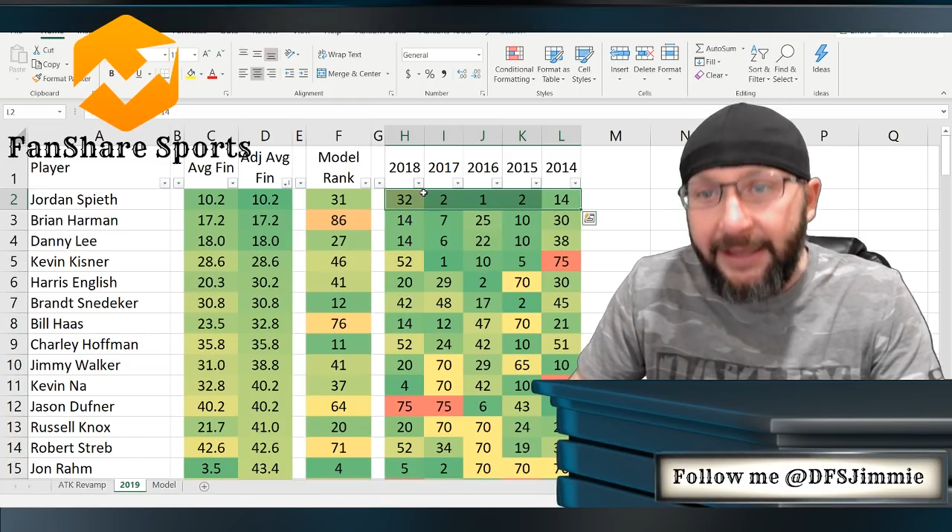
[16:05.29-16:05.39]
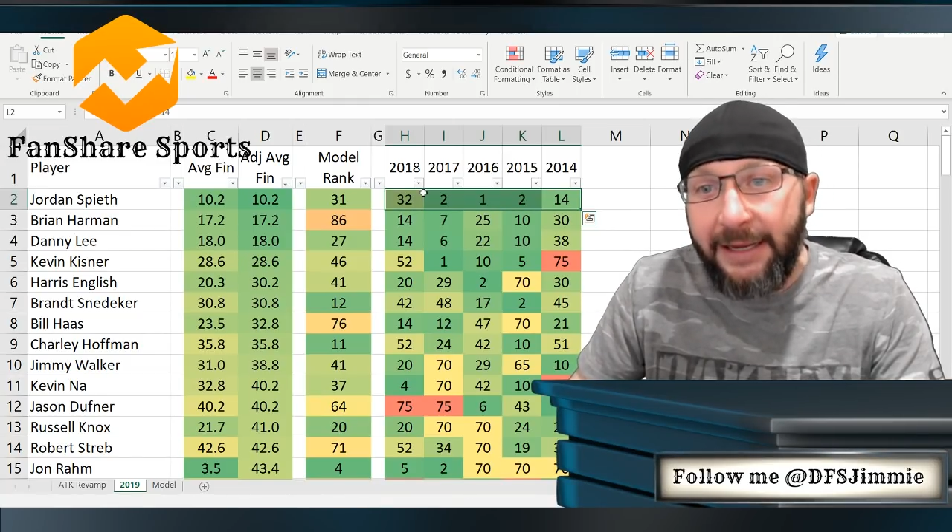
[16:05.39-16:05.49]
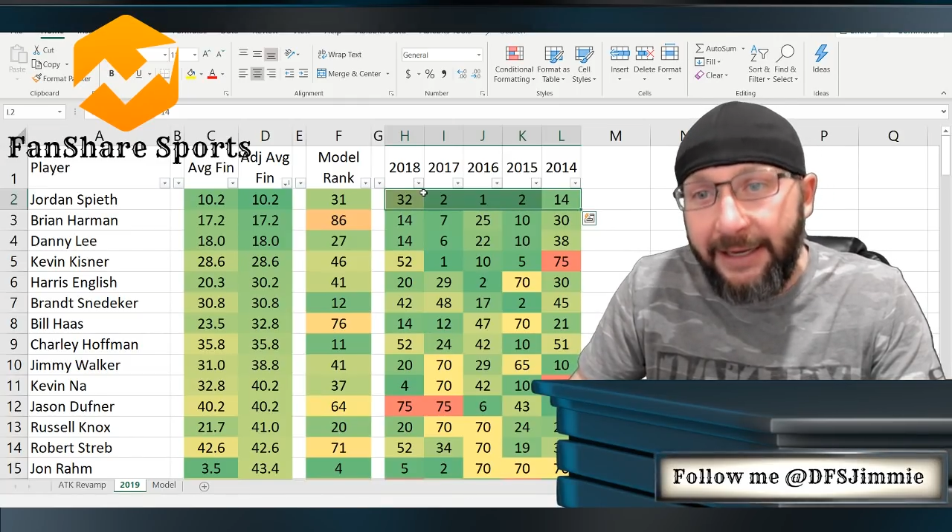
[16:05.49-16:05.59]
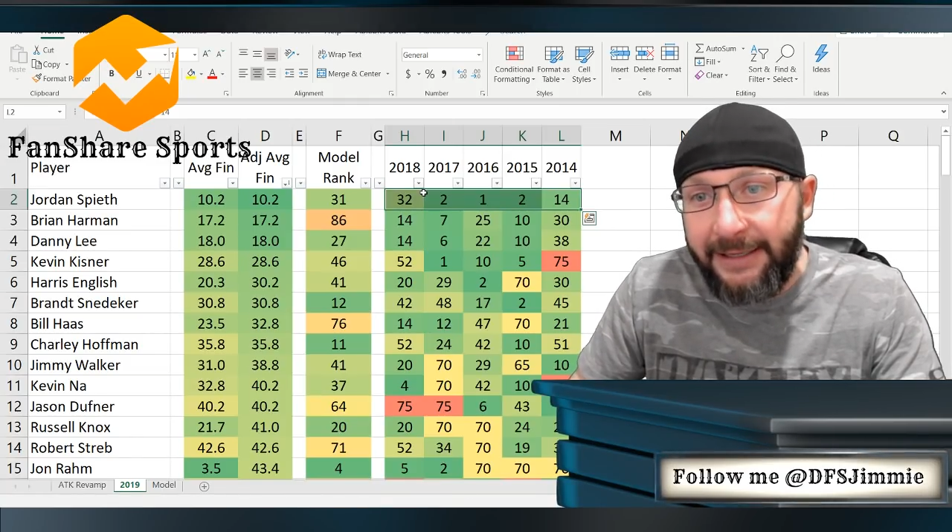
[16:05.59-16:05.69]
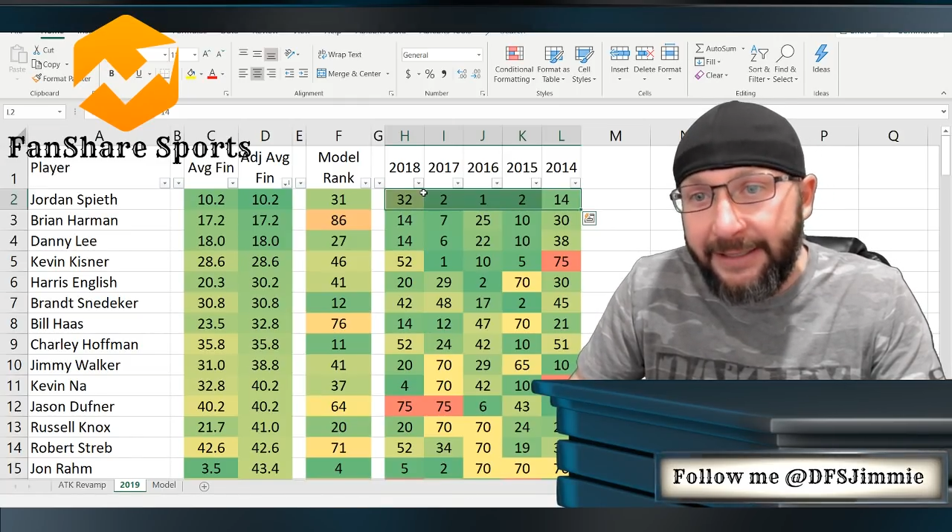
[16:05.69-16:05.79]

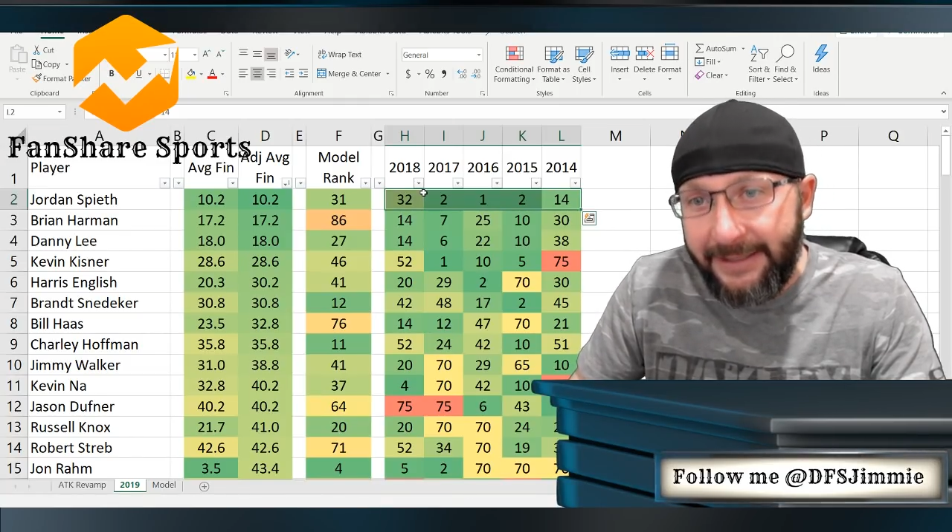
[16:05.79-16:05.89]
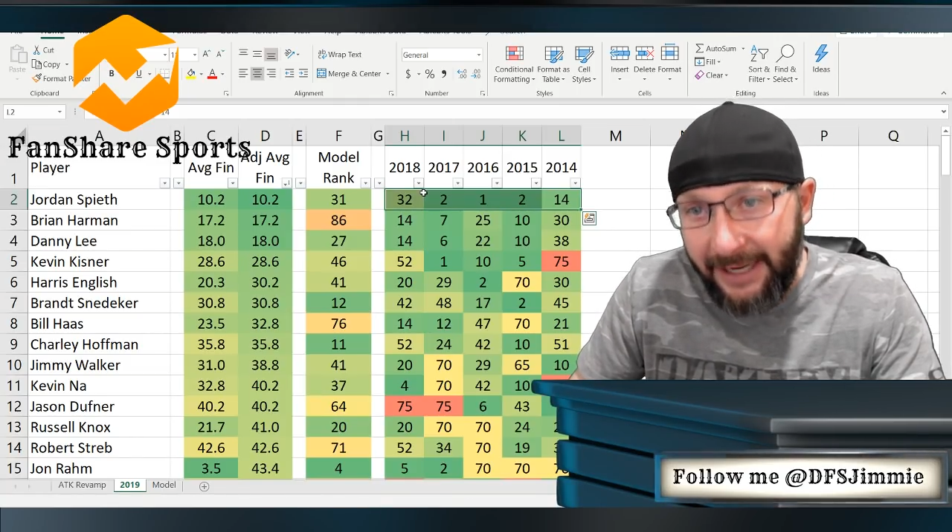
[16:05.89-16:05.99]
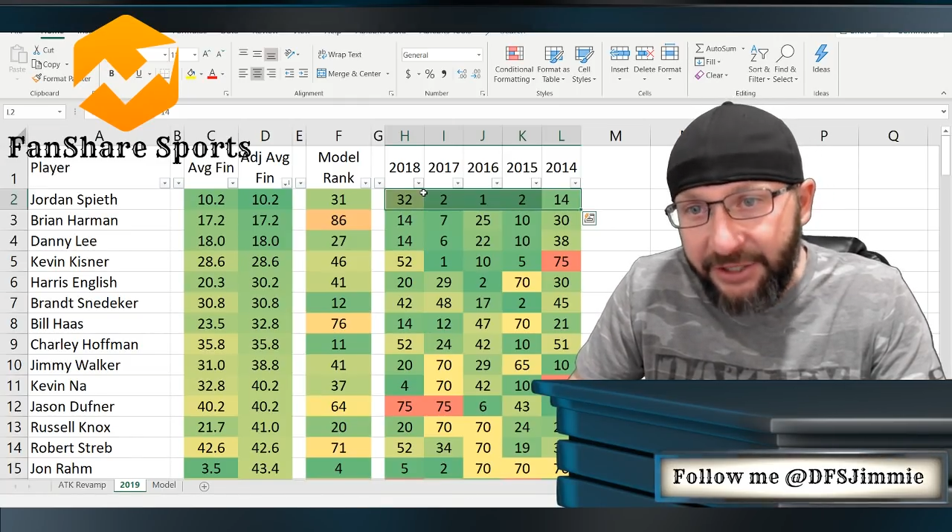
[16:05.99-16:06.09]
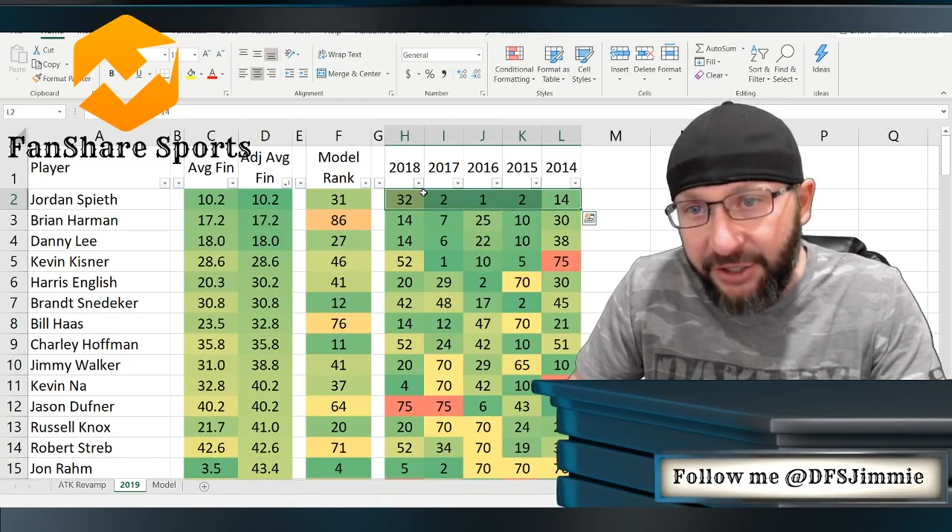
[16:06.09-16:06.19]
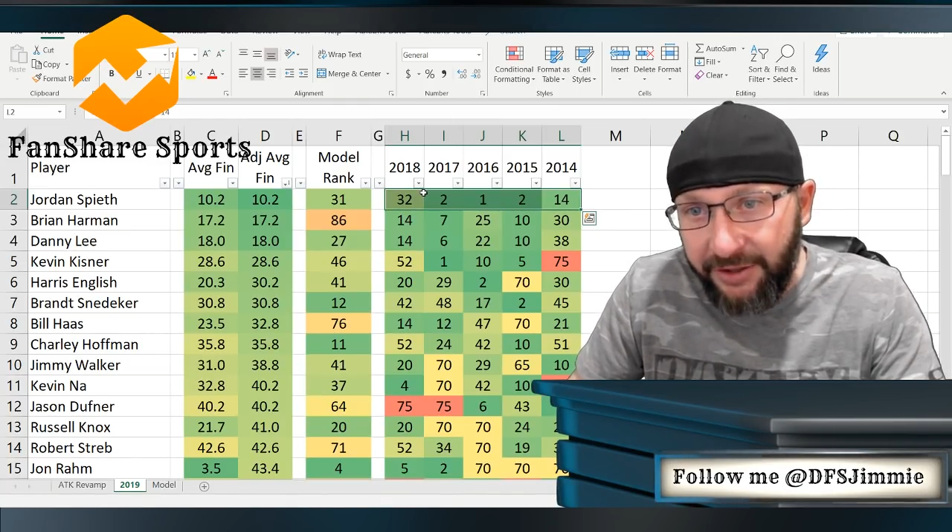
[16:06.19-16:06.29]
in
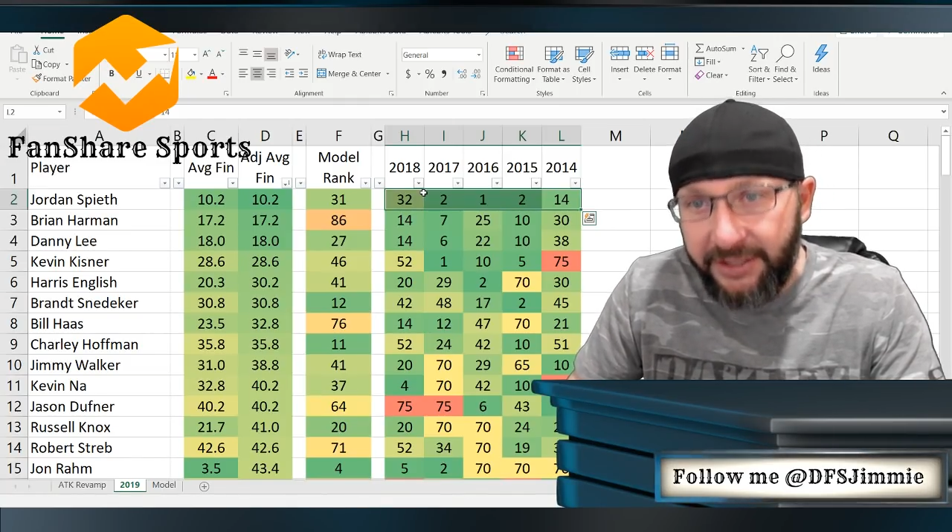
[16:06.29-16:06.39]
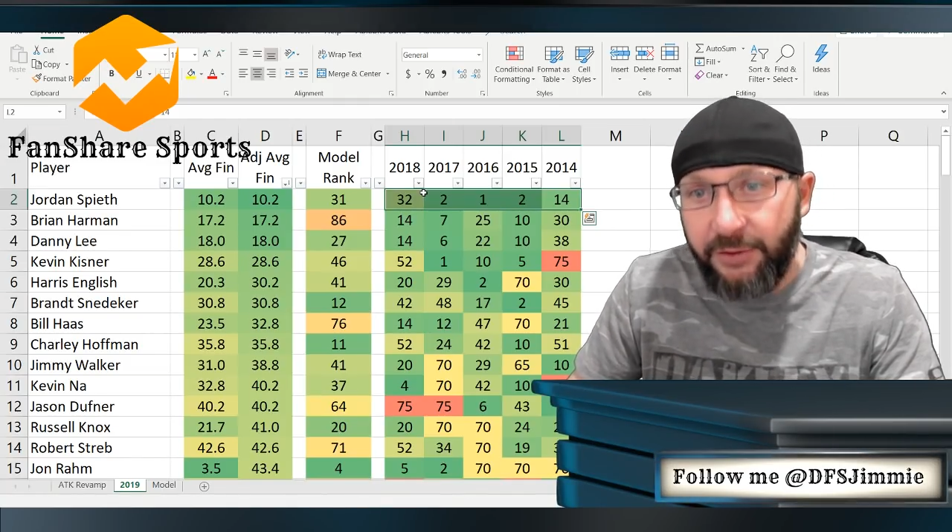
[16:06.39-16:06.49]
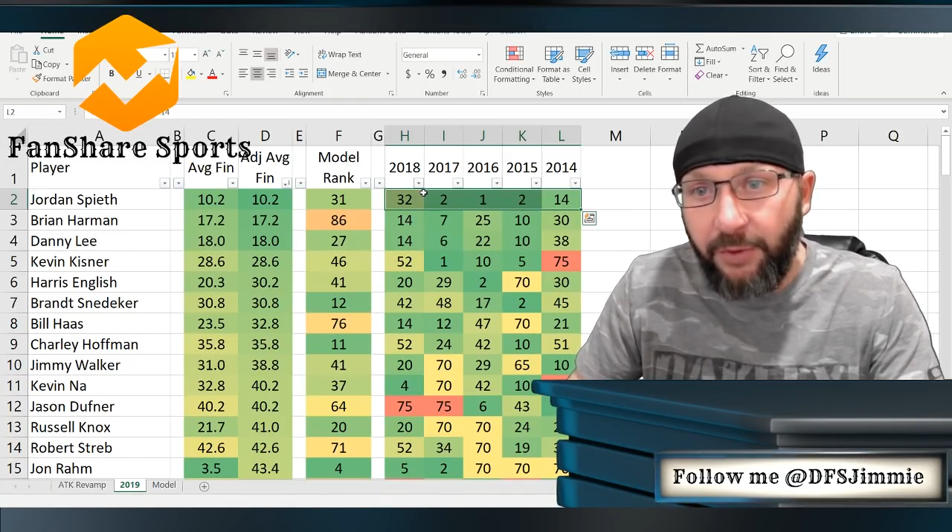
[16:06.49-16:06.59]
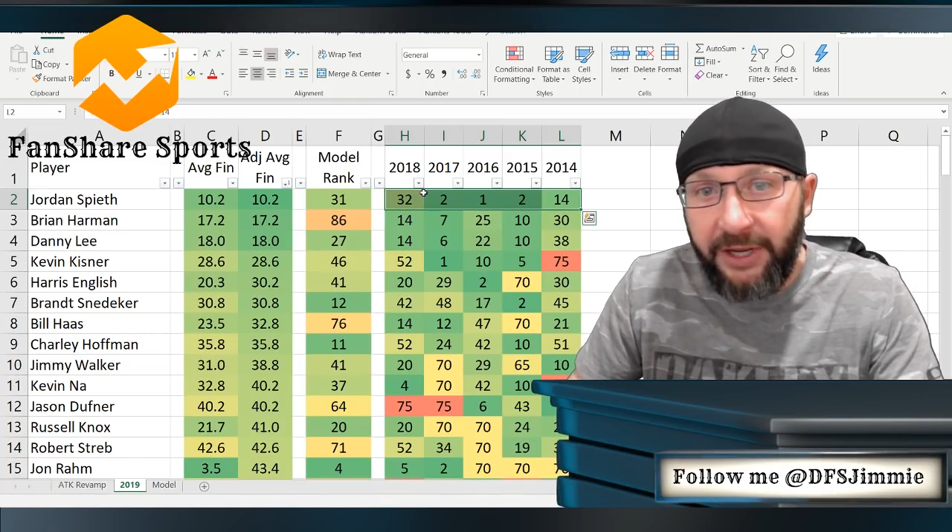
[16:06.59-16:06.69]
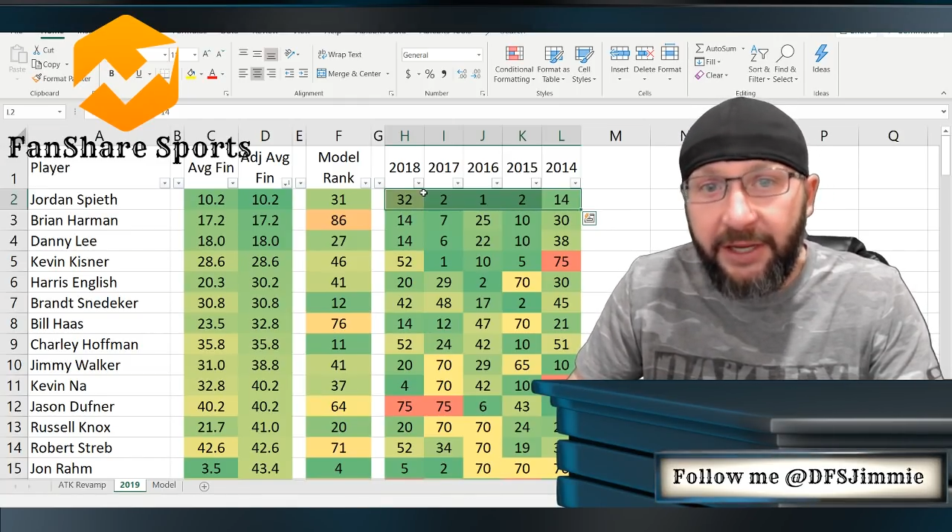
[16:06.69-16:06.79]
contention this
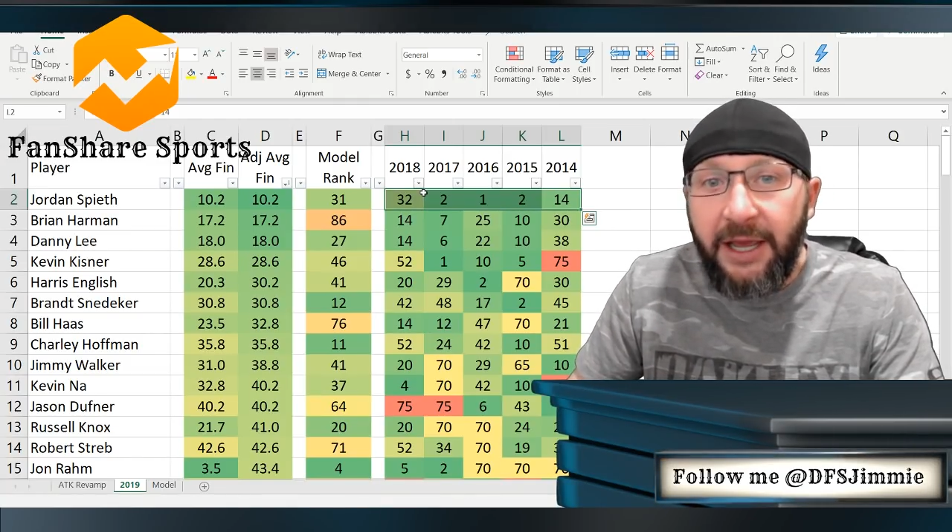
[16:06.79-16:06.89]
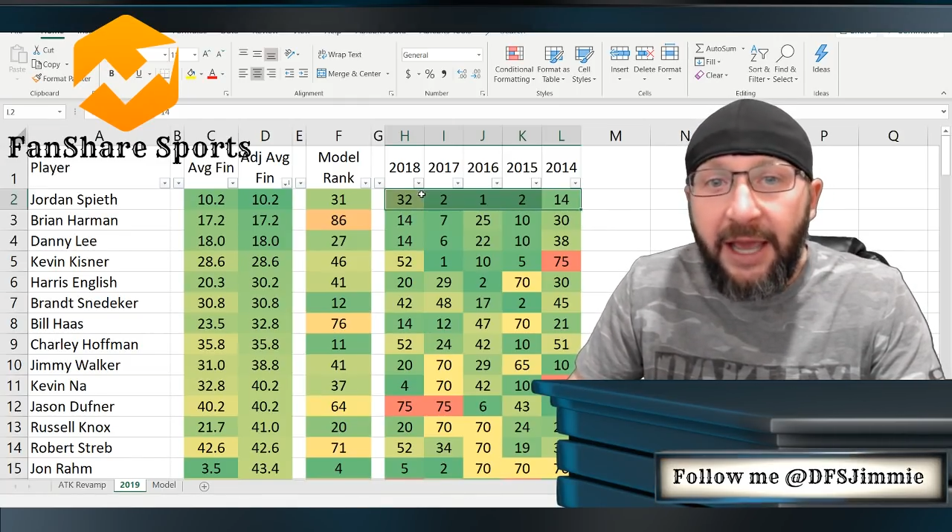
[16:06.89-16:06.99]
week